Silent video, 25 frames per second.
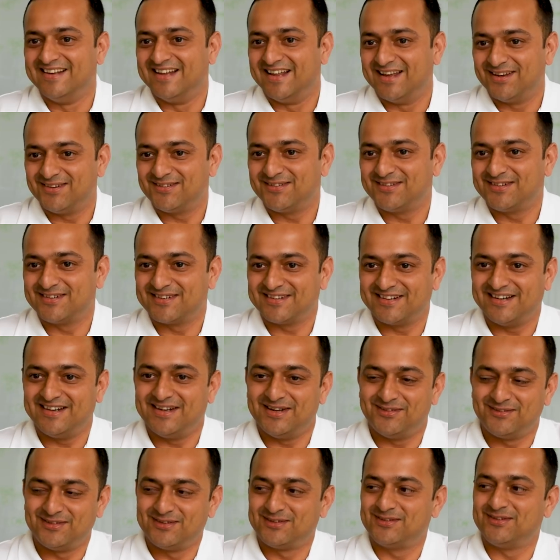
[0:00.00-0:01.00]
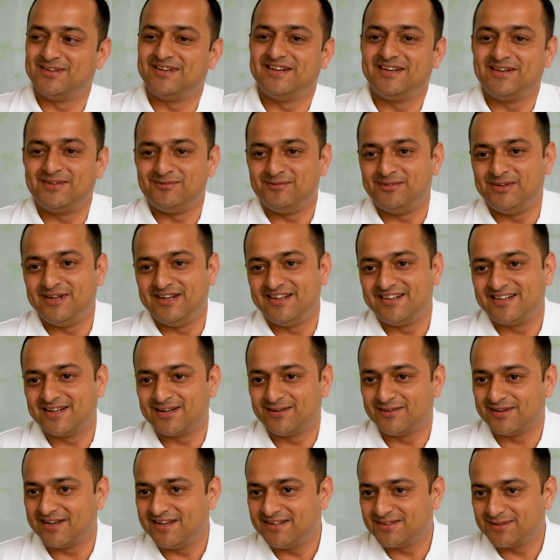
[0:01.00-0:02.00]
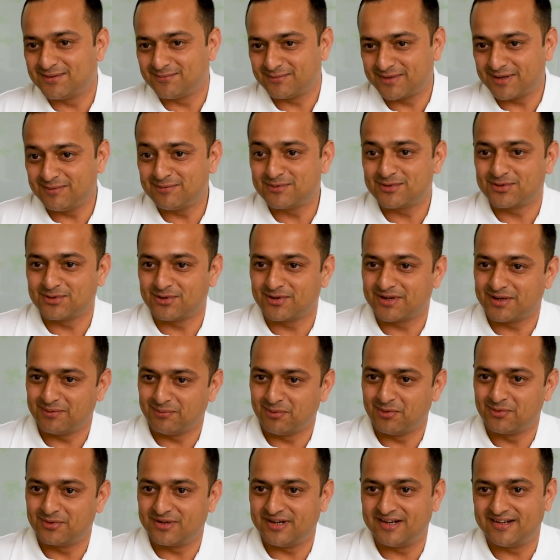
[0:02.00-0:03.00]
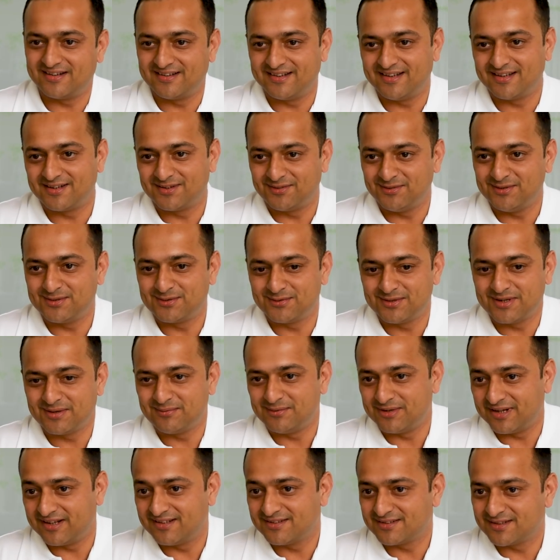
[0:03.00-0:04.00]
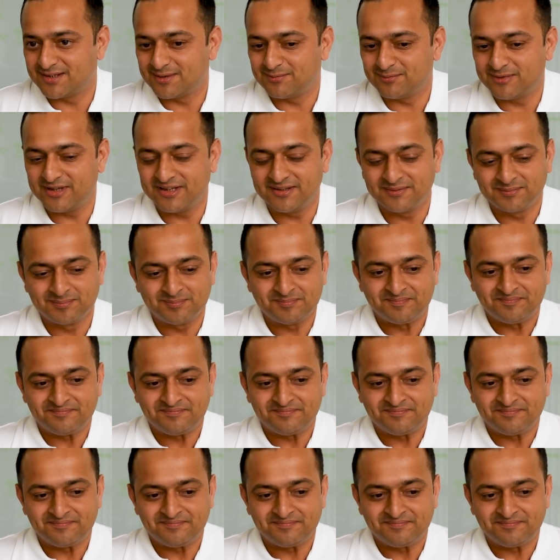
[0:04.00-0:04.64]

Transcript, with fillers: left right even today Binit and I sometimes talk about it that we should have done something